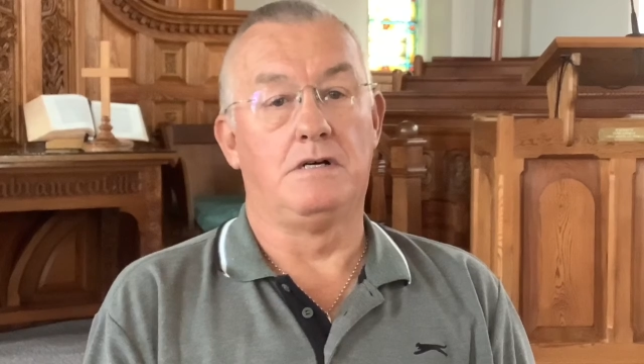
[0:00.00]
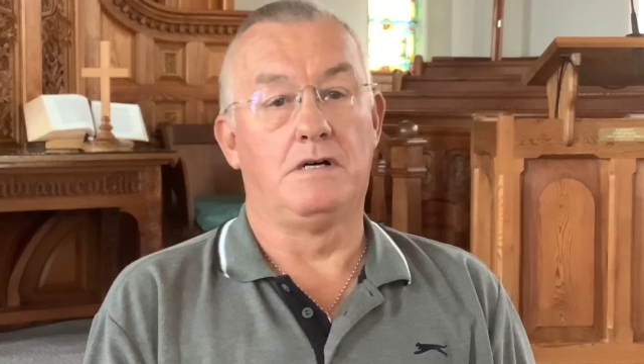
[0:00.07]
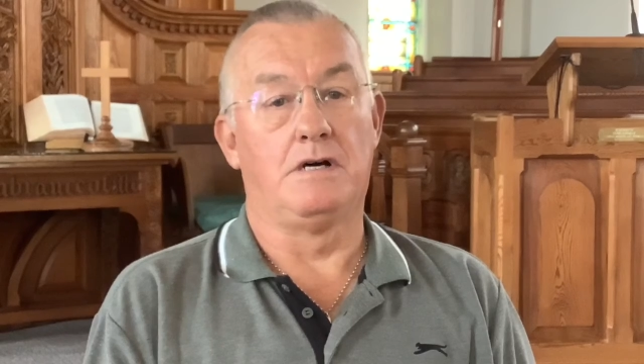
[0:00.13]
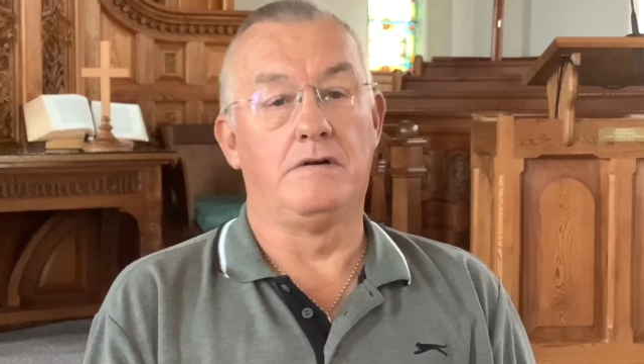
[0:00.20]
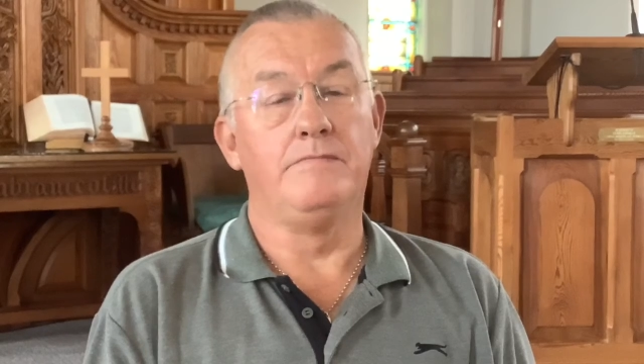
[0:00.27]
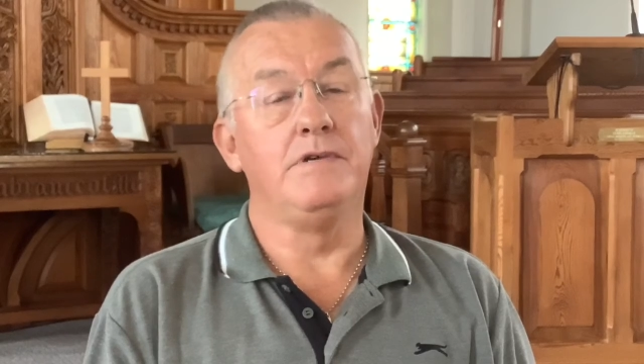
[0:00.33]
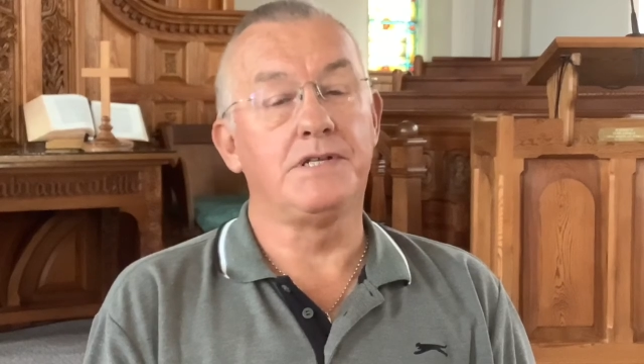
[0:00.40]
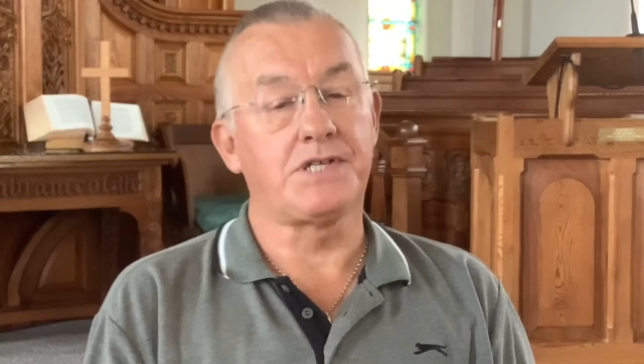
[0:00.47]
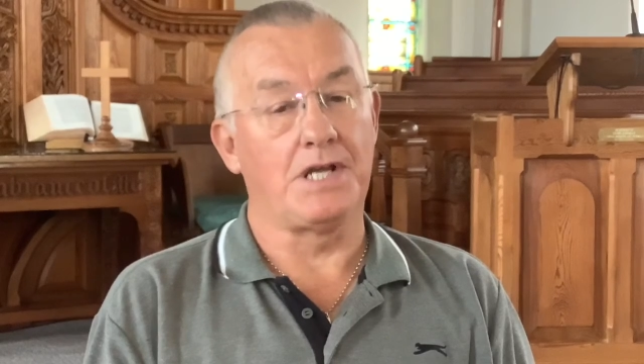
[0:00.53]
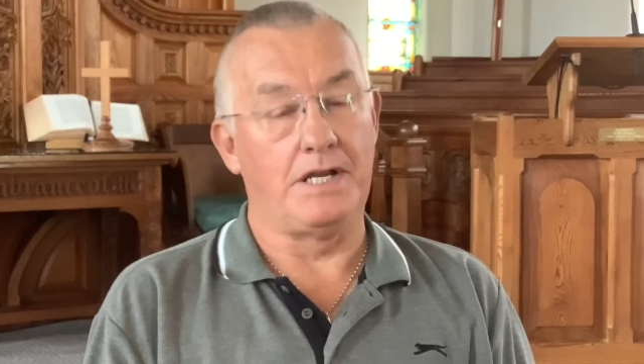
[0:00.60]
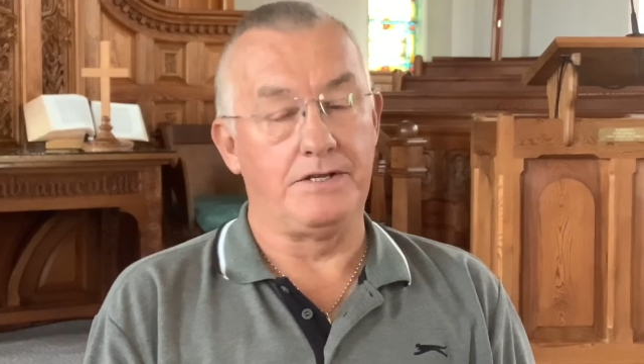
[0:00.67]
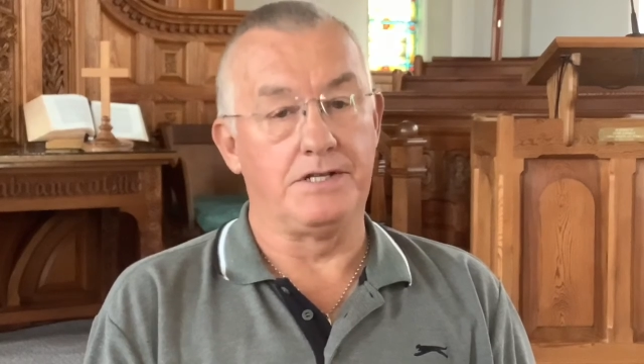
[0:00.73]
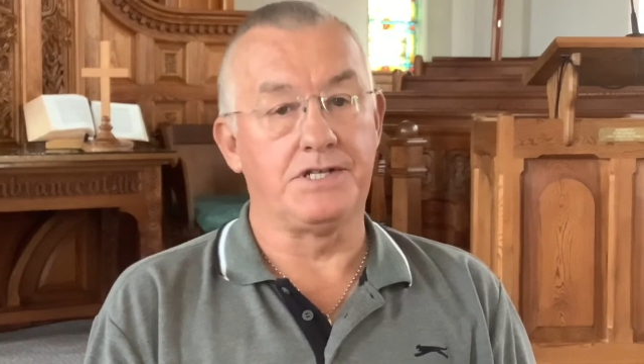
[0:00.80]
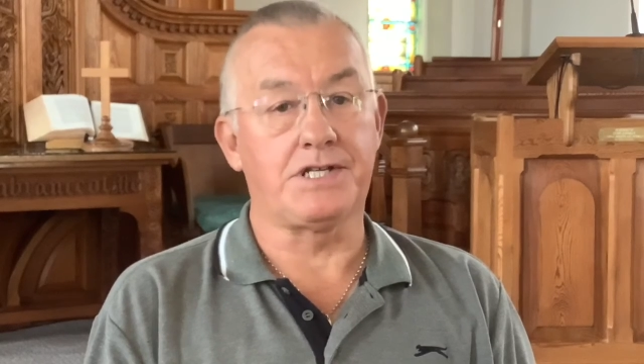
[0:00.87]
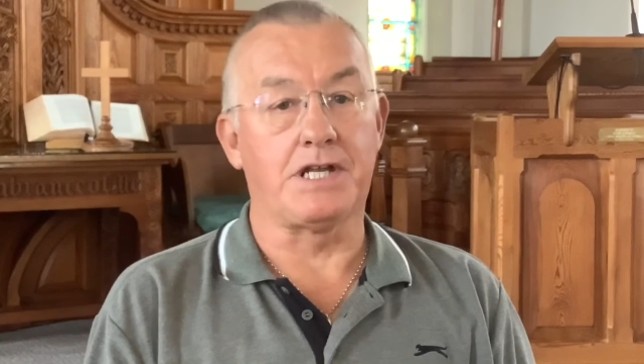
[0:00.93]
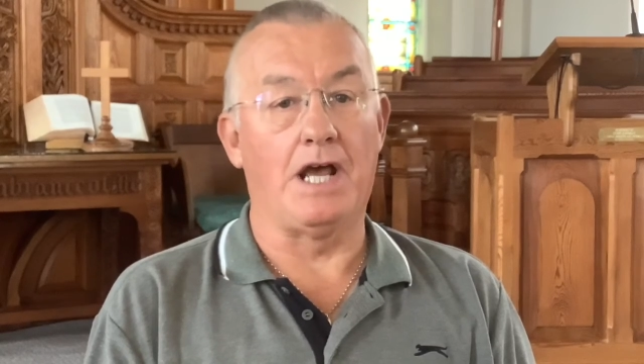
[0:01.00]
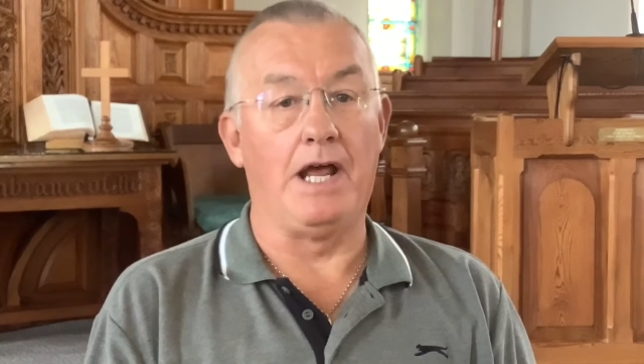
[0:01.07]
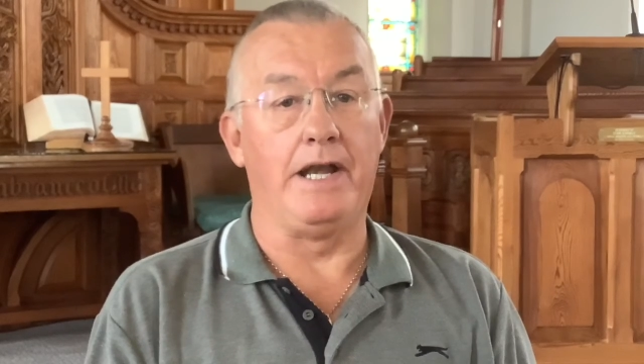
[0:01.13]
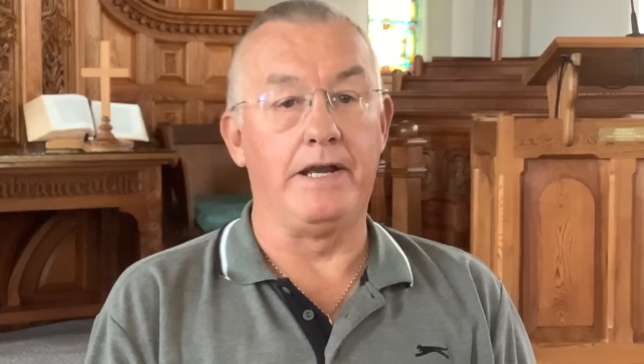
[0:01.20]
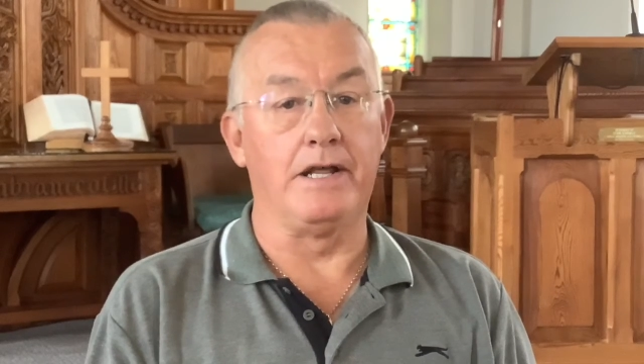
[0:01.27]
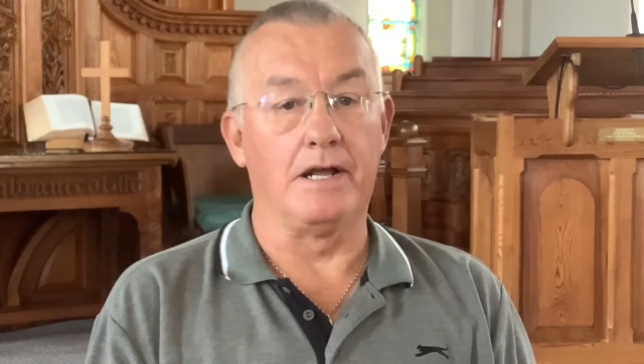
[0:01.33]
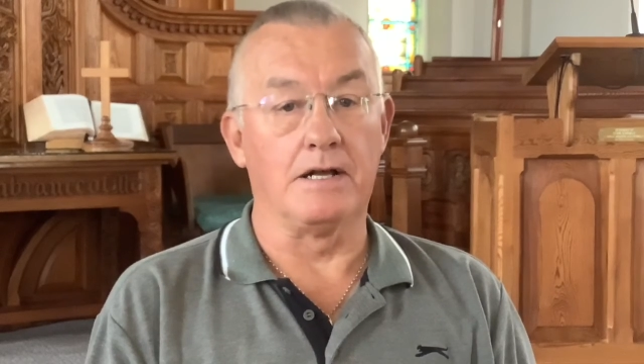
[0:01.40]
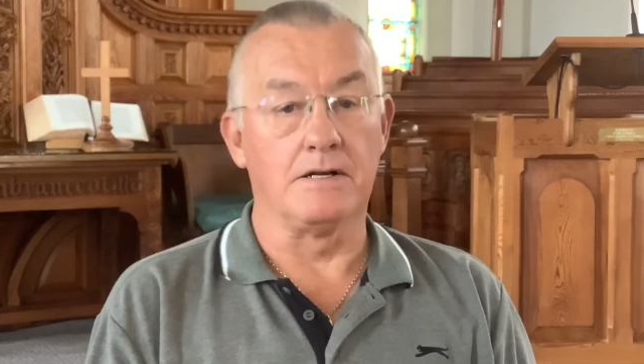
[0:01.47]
a misunderstanding.